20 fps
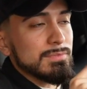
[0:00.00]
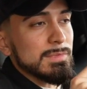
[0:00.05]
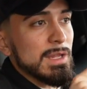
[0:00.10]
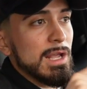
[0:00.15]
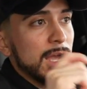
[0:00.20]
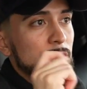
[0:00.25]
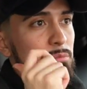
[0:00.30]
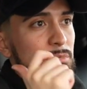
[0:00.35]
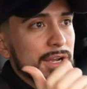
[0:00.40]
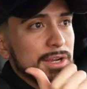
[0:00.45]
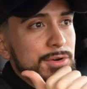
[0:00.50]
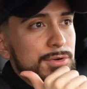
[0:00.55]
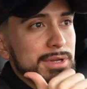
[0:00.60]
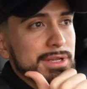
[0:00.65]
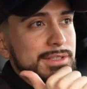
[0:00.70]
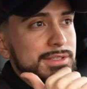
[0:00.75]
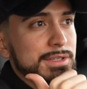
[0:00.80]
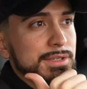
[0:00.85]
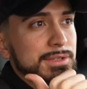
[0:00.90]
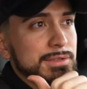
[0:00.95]
I have my
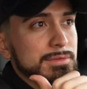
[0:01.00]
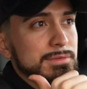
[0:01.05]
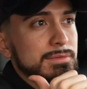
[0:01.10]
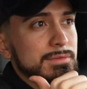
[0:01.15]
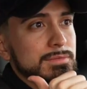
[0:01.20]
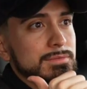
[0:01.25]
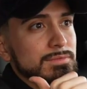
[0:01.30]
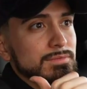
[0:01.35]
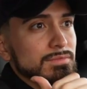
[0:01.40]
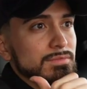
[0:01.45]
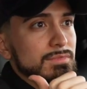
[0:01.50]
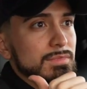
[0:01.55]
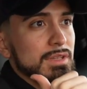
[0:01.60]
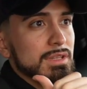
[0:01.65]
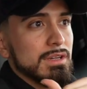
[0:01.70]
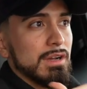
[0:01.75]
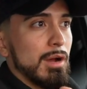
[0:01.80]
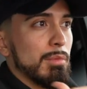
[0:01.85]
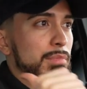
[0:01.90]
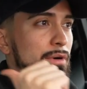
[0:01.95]
creatine.
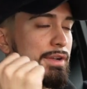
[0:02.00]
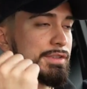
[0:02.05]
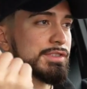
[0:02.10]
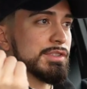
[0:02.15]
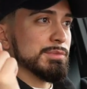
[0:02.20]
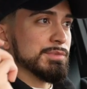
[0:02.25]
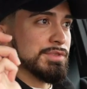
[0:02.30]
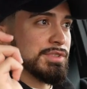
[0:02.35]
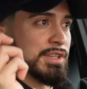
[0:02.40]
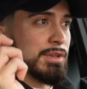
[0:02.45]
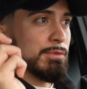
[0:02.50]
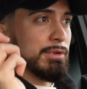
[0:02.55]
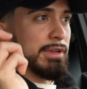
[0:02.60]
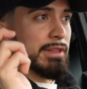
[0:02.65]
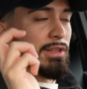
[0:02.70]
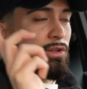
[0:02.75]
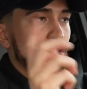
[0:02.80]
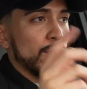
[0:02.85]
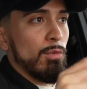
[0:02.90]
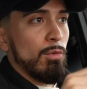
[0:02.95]
I brought some seaweed
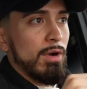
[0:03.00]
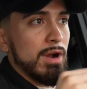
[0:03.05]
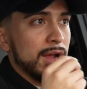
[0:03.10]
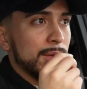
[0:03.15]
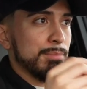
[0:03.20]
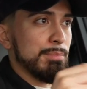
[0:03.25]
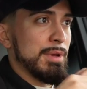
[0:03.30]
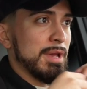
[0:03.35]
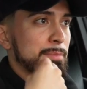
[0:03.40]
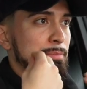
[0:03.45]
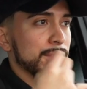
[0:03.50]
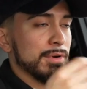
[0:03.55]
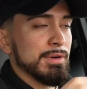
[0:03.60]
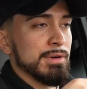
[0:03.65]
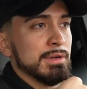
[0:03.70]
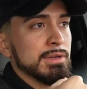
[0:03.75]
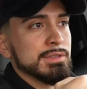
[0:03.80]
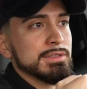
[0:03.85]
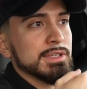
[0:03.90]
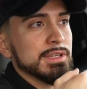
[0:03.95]
little wrap paper
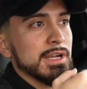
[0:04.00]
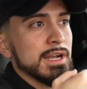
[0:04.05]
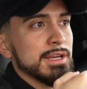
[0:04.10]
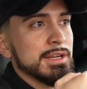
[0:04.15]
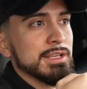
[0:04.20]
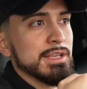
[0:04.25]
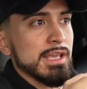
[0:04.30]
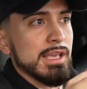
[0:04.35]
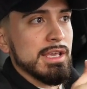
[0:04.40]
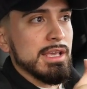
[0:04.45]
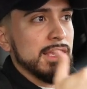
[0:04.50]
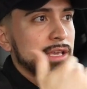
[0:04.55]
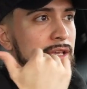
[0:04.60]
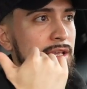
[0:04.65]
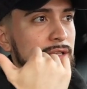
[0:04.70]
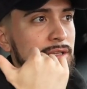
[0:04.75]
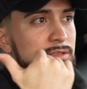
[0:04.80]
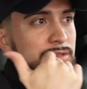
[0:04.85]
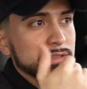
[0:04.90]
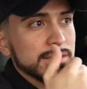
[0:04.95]
to kind of
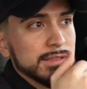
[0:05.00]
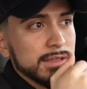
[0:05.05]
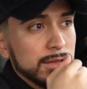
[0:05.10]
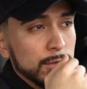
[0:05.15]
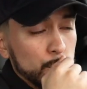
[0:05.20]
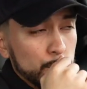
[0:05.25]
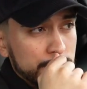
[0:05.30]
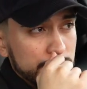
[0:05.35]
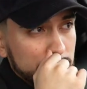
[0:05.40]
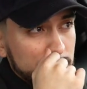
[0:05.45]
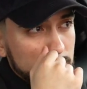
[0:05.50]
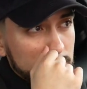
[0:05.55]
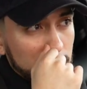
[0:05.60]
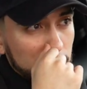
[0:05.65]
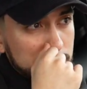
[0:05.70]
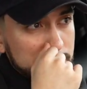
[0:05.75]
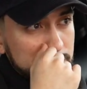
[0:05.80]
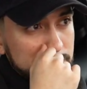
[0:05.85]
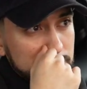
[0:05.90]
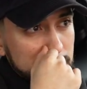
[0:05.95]
eat a little bit
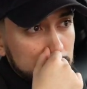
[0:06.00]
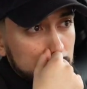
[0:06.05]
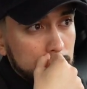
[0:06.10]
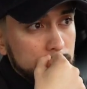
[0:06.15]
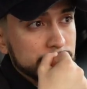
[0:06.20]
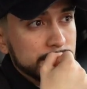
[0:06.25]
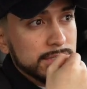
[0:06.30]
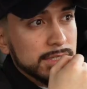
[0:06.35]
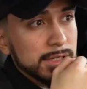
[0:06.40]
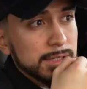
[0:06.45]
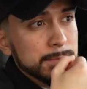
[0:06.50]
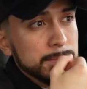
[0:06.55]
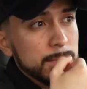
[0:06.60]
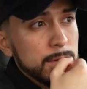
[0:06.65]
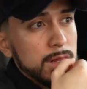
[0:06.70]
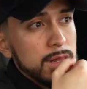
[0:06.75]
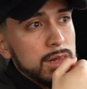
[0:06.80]
closer to lunchtime.